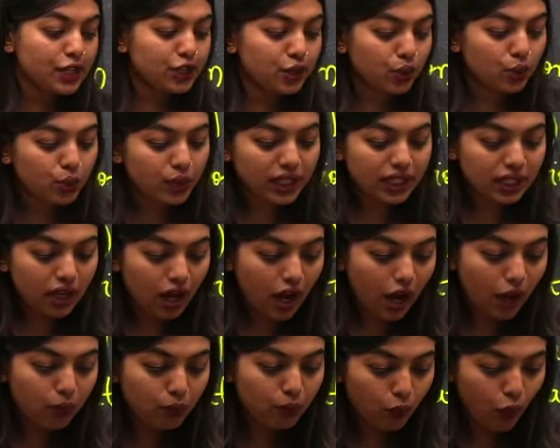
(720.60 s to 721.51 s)
during
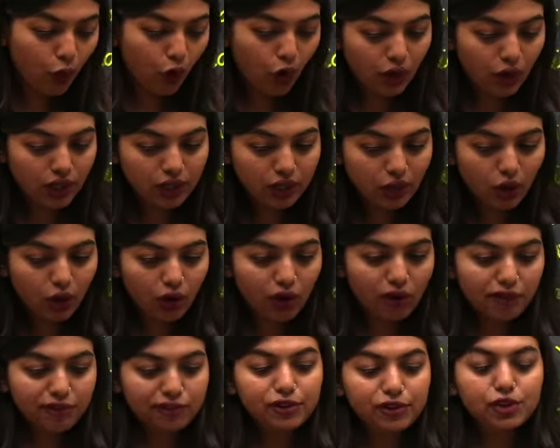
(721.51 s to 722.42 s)
a war
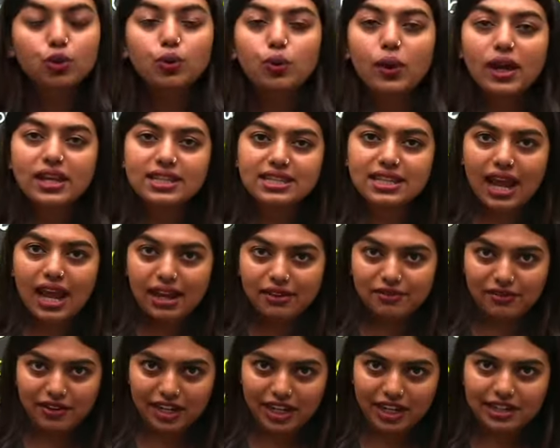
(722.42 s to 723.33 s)
of US
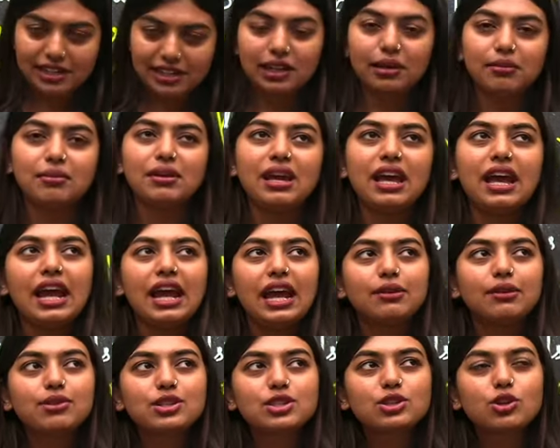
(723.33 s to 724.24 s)
and Vietnam.
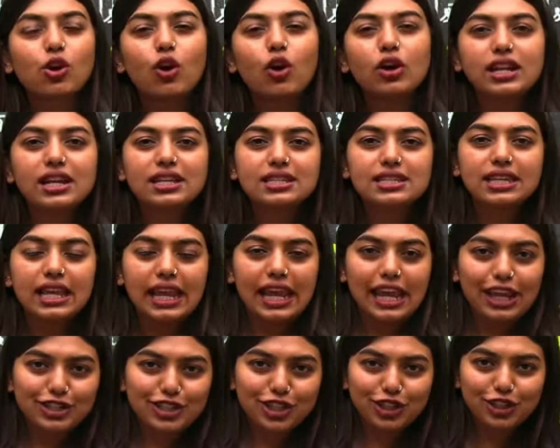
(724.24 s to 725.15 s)
It was called as
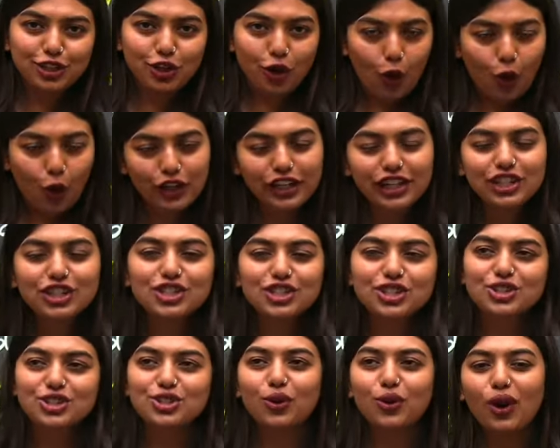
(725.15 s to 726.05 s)
Agent Orange.
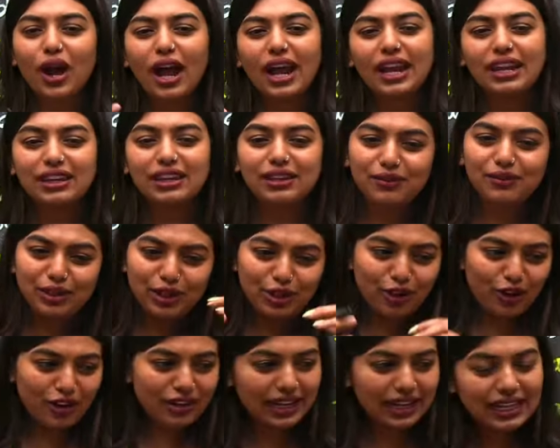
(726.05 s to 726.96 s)
So, I will
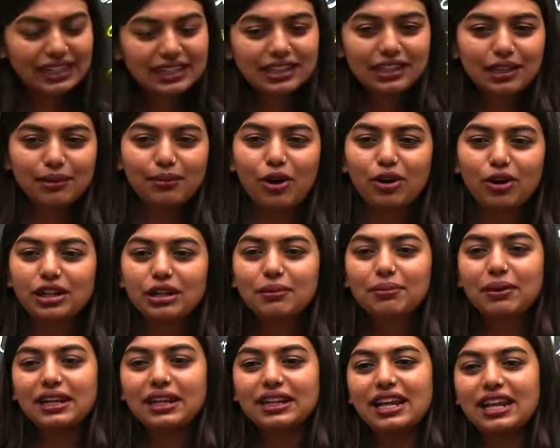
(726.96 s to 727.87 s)
not write it about
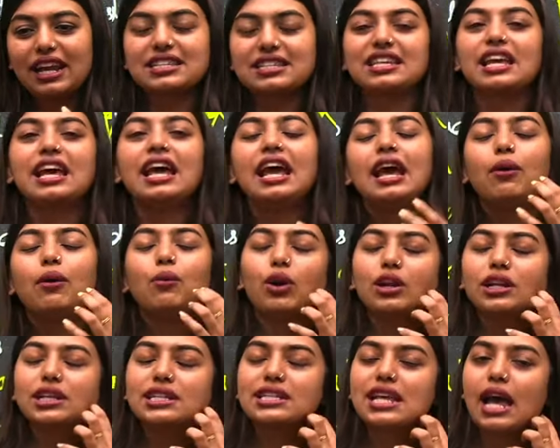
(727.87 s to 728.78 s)
it, but yes,
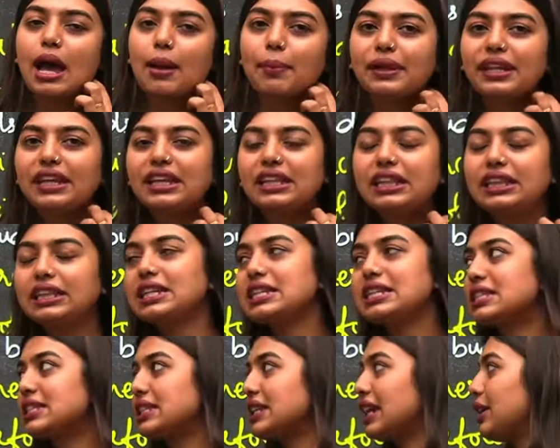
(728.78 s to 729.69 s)
what is happening,
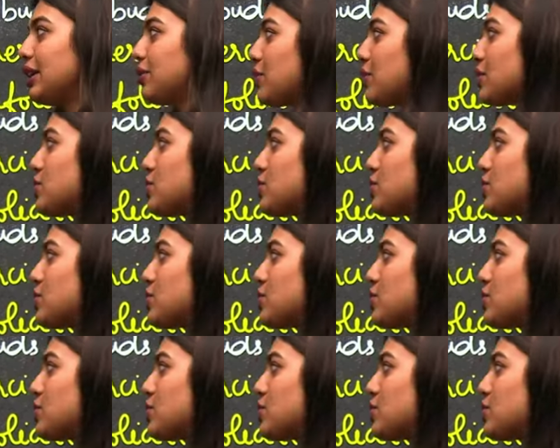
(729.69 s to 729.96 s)
it